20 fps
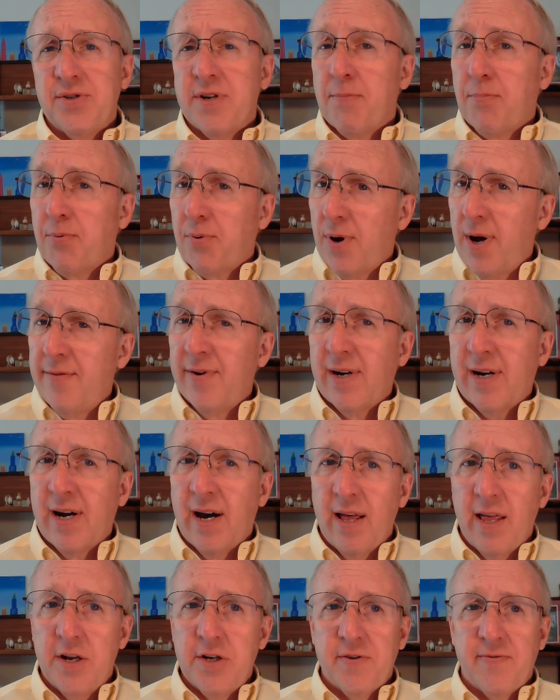a private
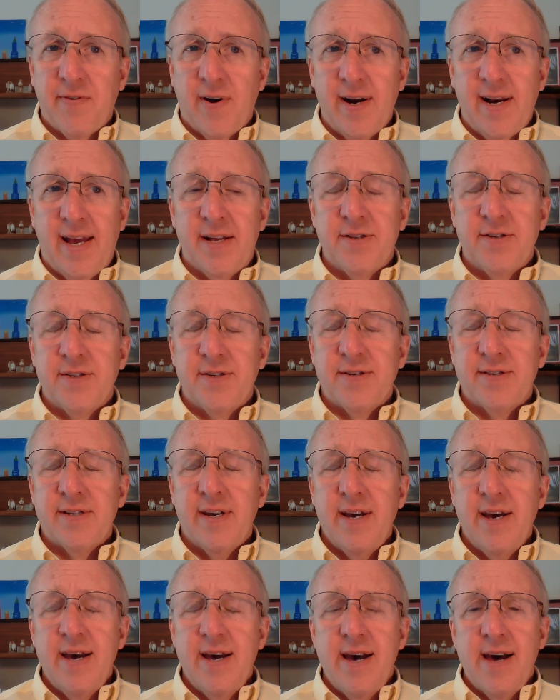college's finances.
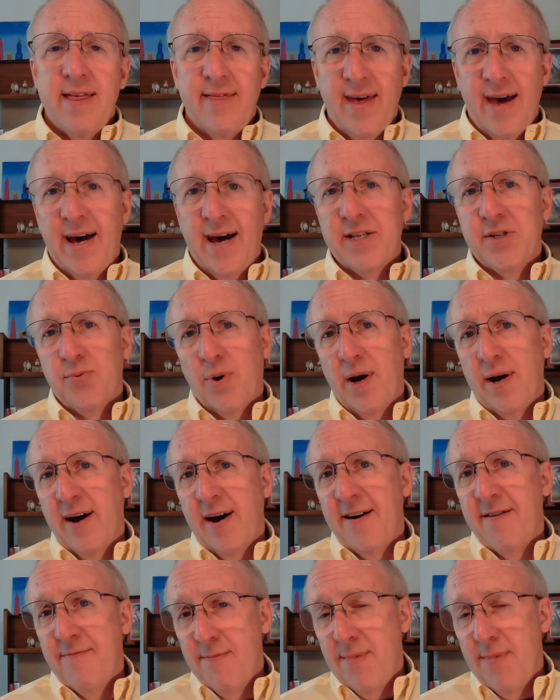That's why I've